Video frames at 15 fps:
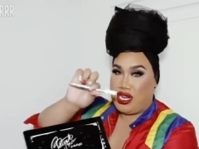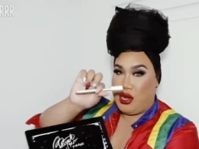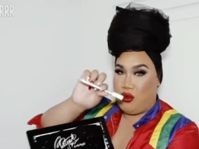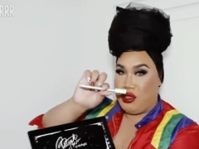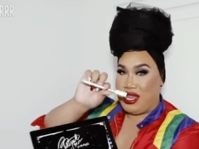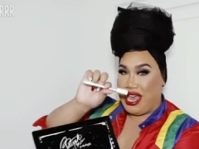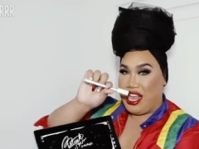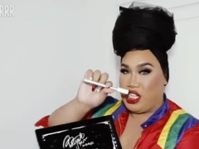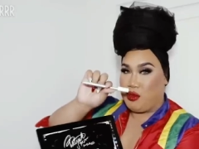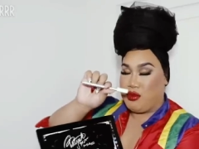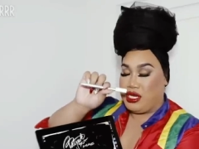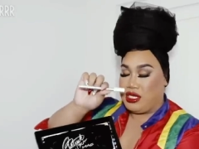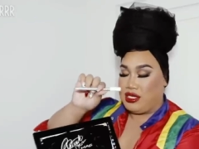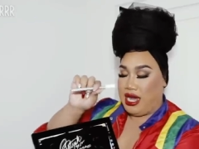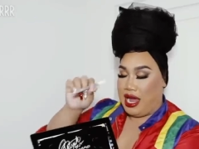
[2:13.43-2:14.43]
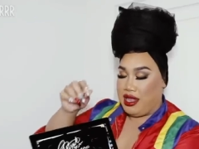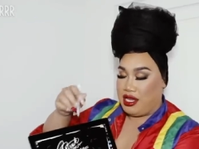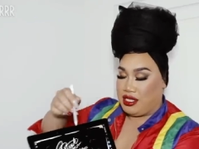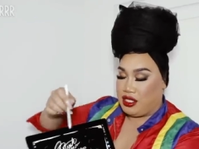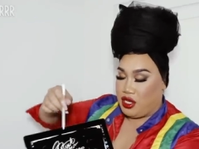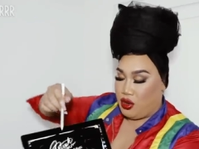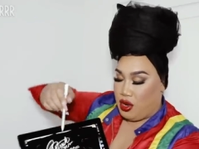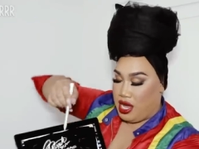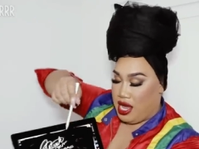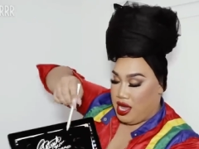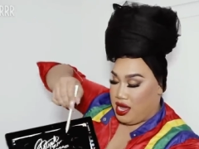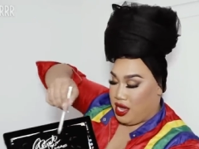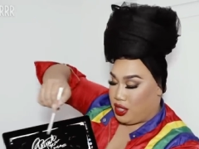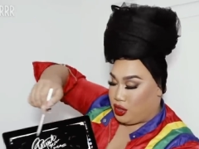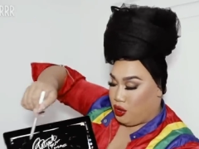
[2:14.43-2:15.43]
it out with the H P stylus. So
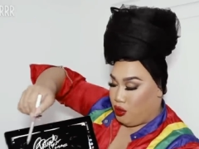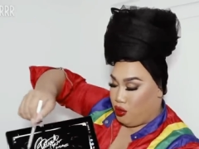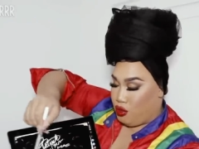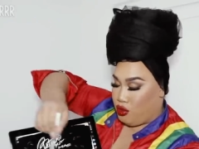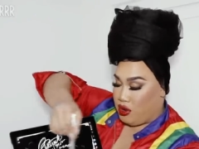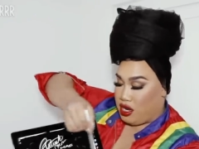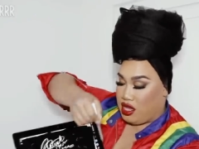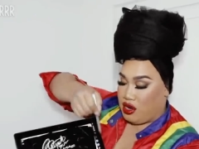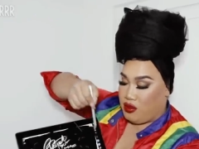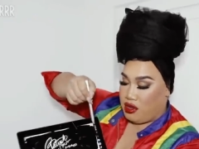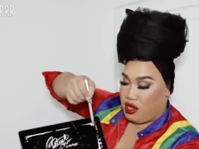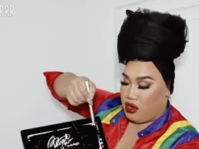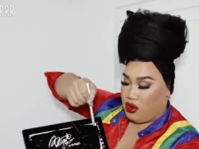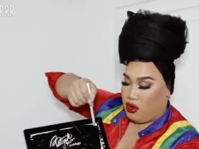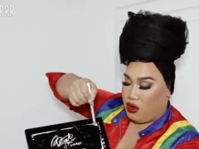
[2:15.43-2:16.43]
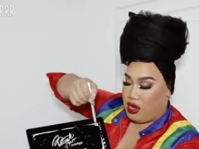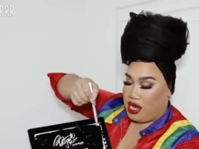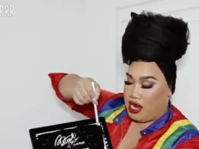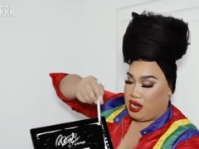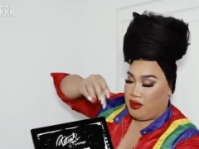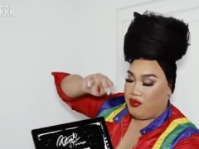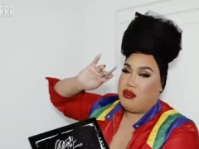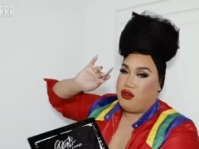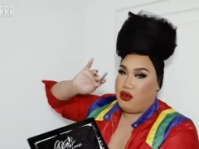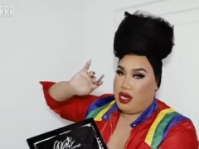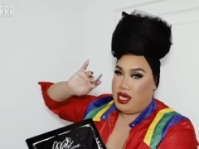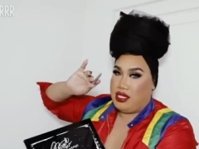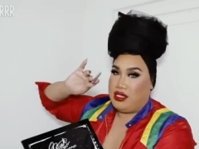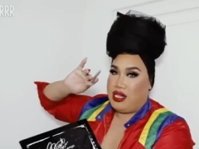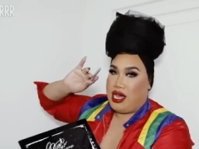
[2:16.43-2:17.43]
it's really, really cool, and you
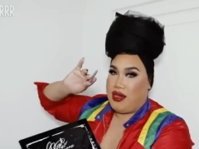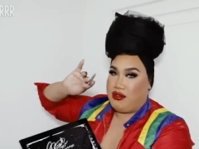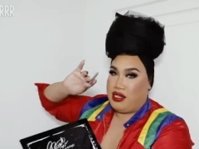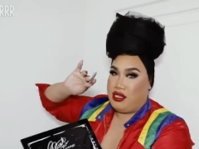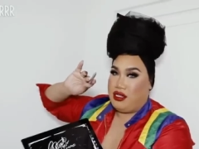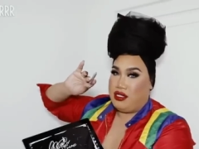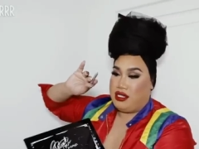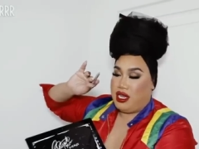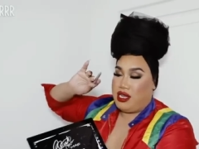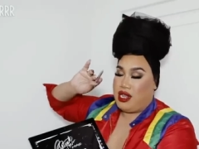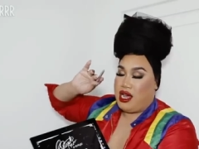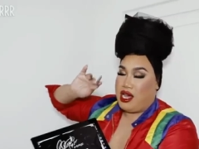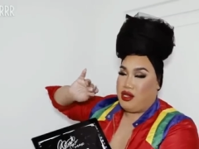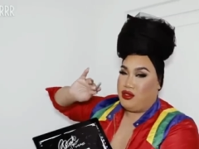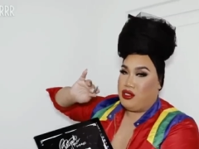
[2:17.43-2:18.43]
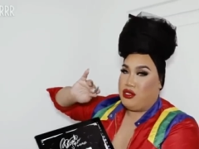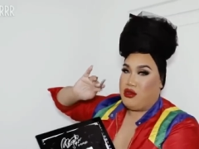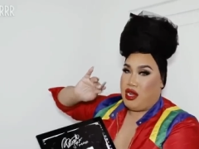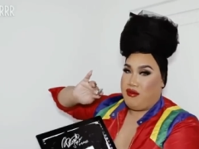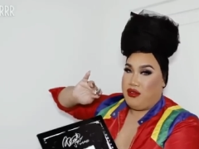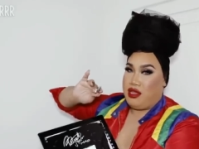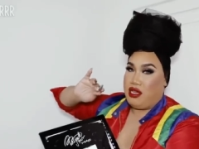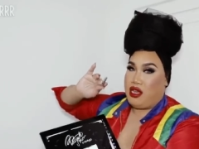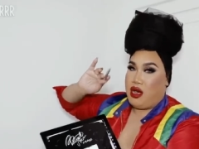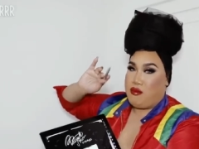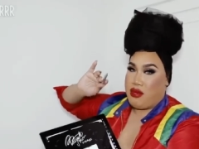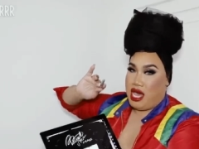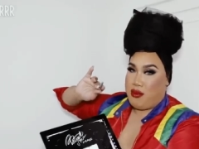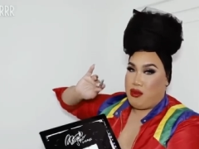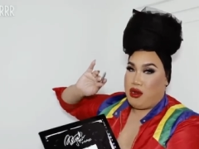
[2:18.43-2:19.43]
guys have to understand, I used to do everything on
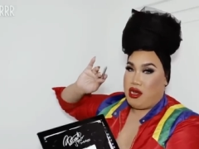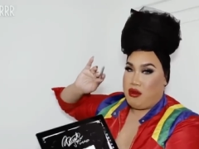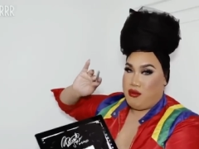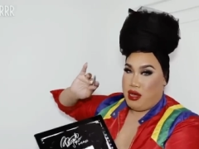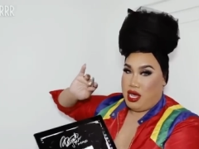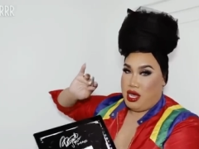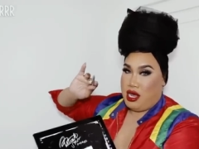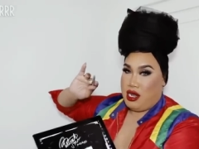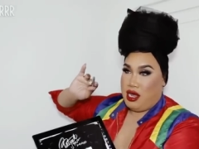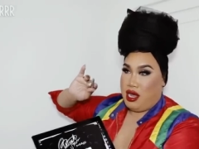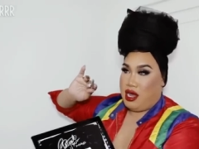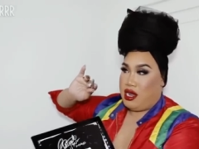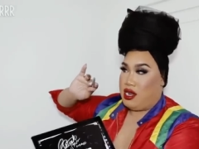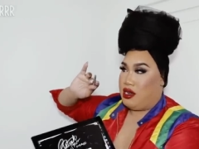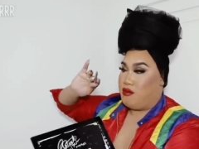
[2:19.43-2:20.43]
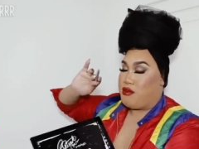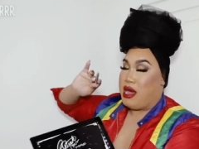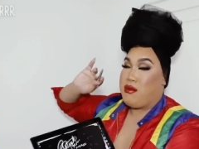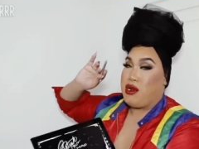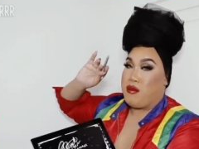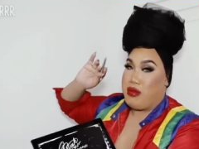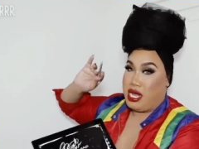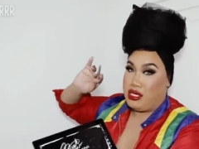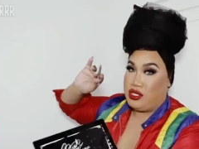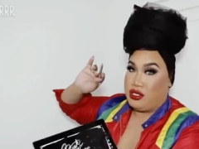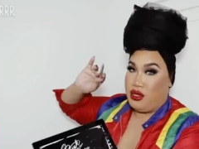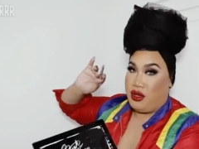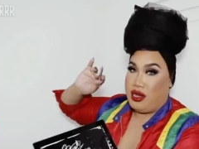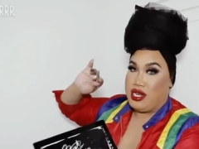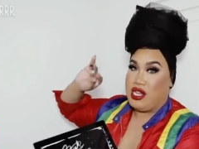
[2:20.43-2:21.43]
paper and pen and paper and
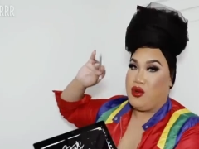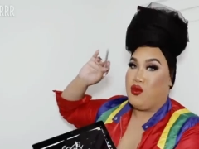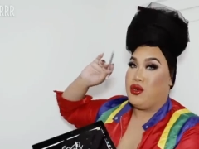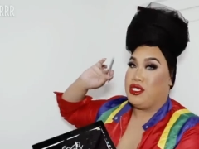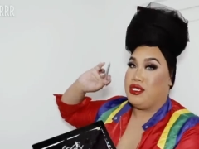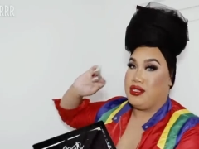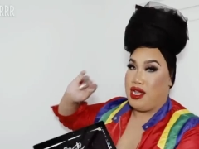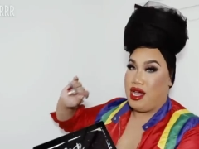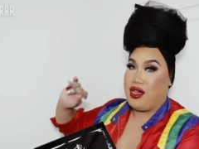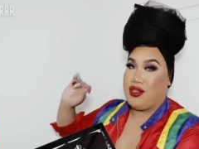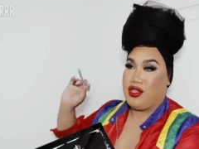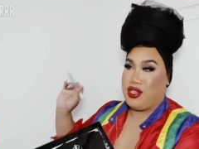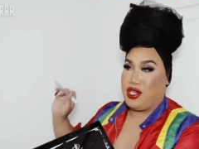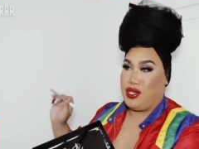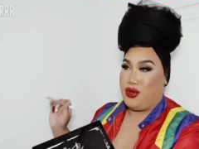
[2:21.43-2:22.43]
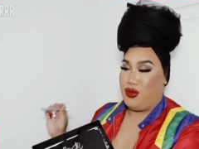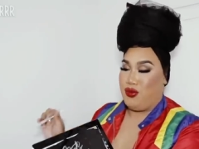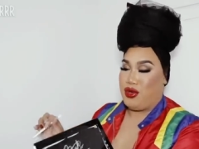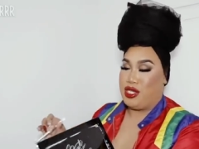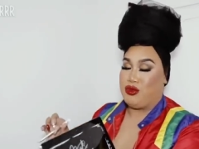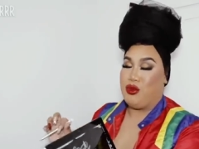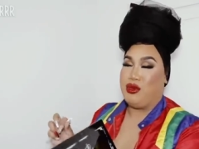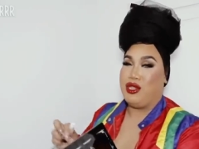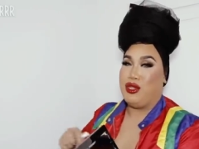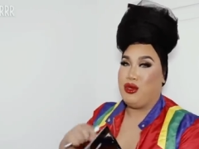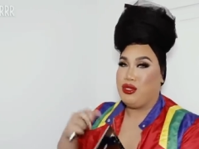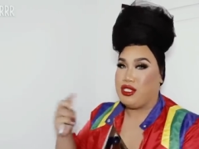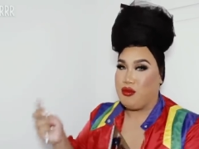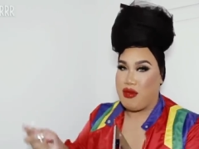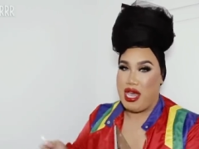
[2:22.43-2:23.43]
pencil, and it was not cute because we would
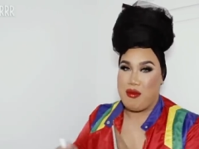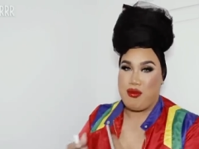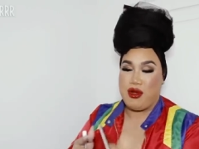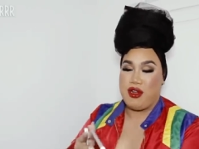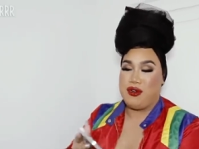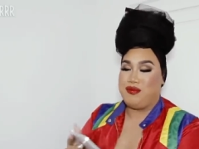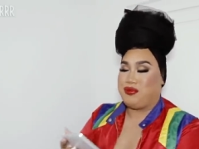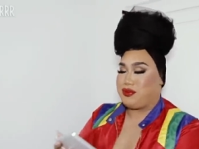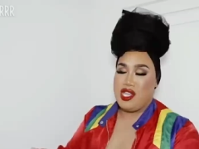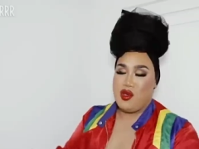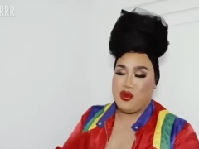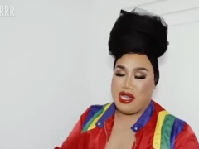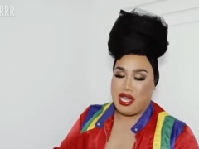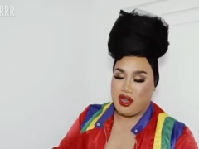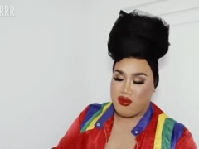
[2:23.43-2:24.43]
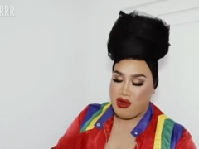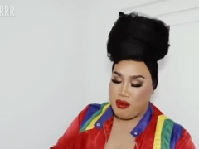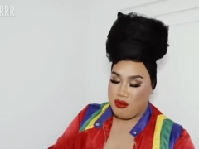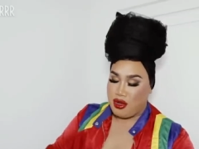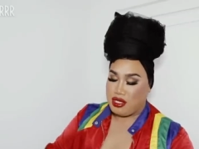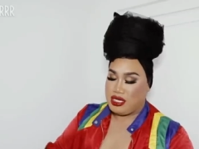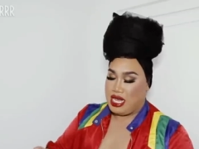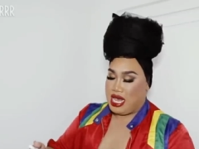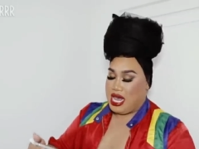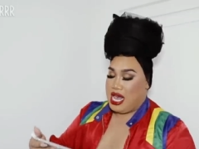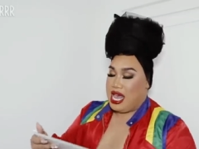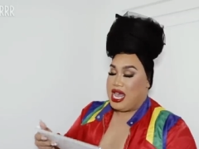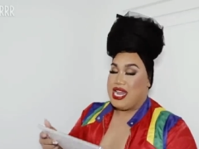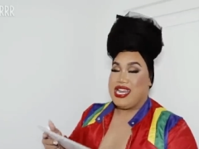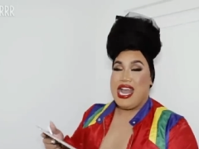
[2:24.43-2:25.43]
lose the paper, it would get crumbled,
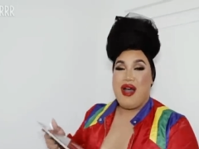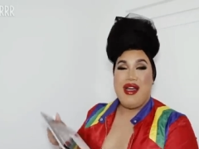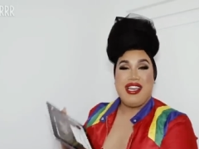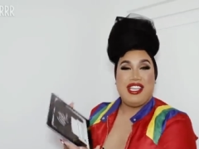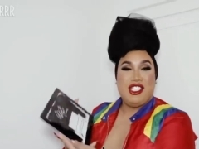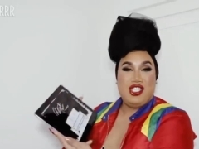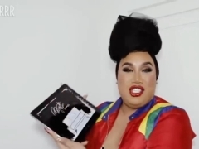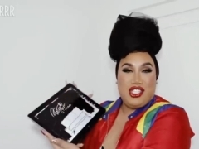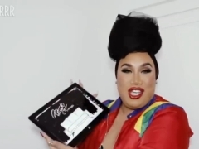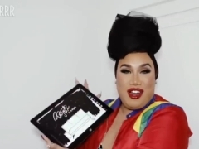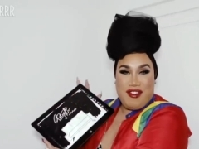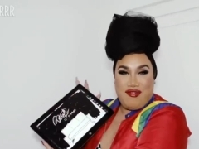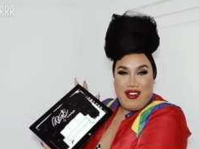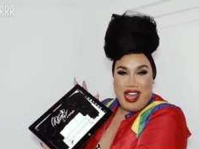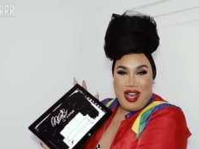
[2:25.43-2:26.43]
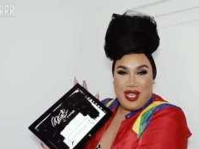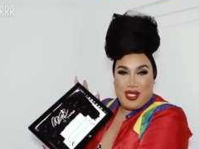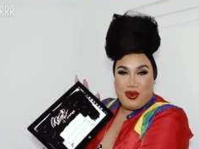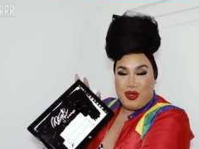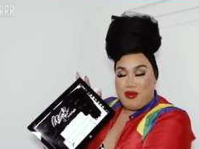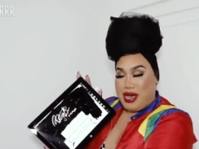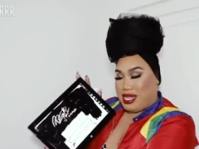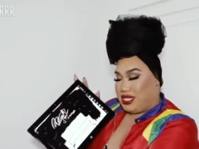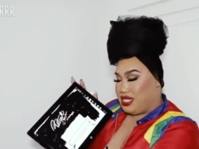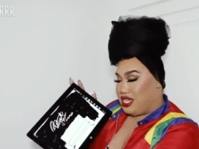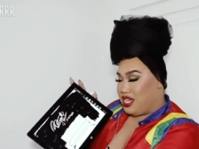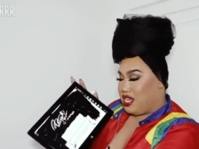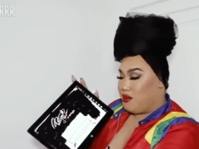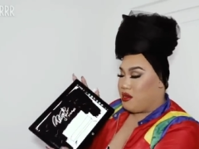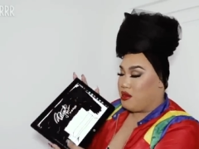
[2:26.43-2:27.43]
and now I can share files with my
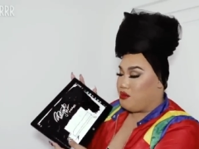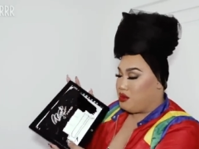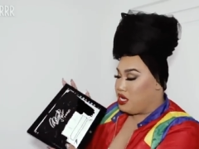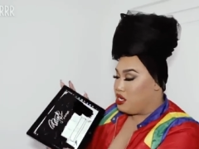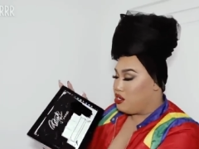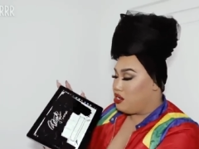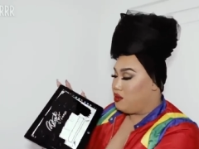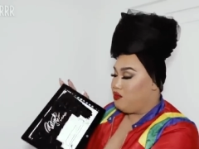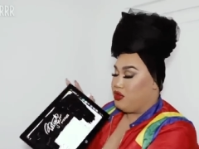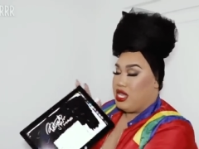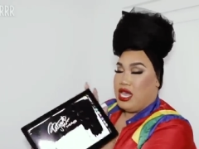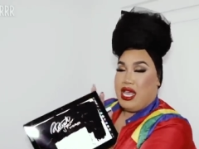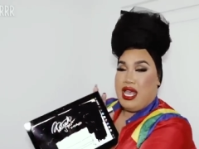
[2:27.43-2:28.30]
team and Peter